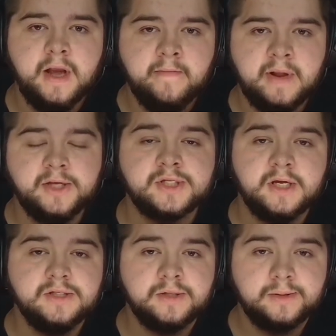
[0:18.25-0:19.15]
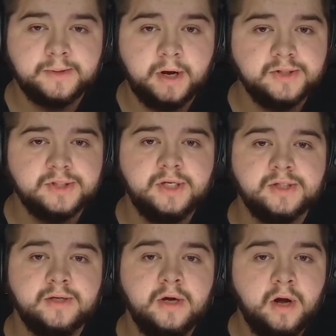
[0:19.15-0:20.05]
But let's get into the first
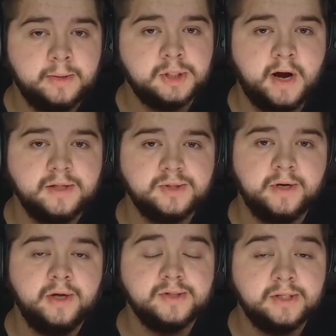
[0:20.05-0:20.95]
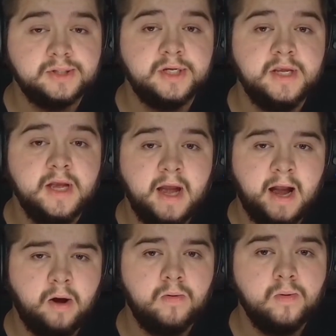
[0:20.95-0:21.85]
season of transfers and see
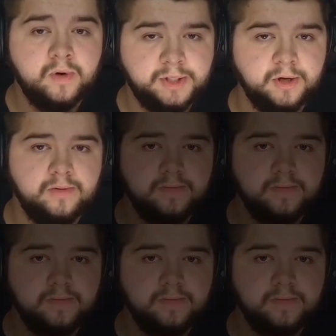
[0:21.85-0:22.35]
how we do.